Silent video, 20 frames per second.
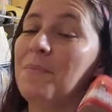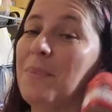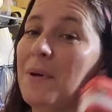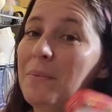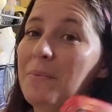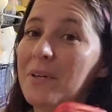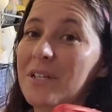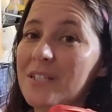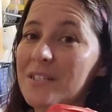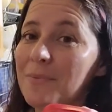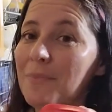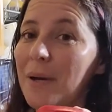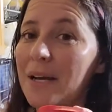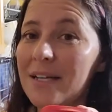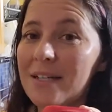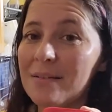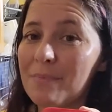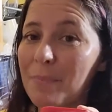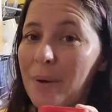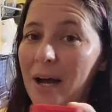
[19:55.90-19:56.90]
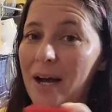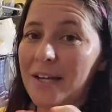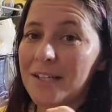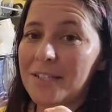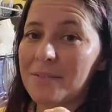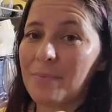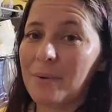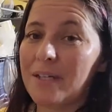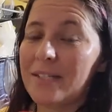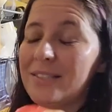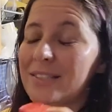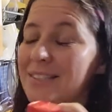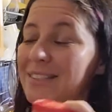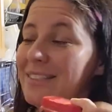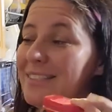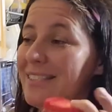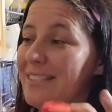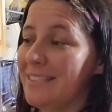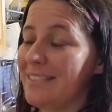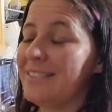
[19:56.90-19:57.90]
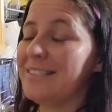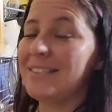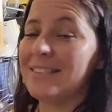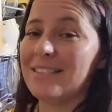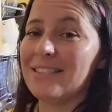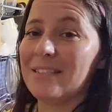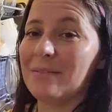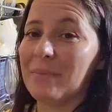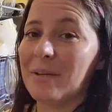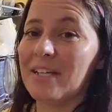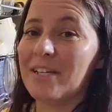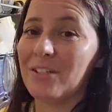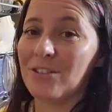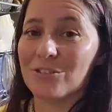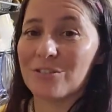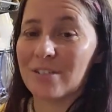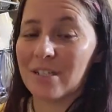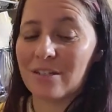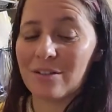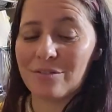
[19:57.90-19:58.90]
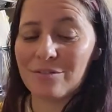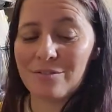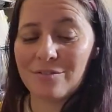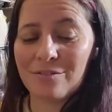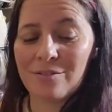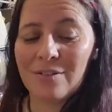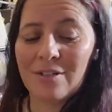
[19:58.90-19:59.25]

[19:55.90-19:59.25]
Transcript: pumpkin pie spice is easy to make yourself.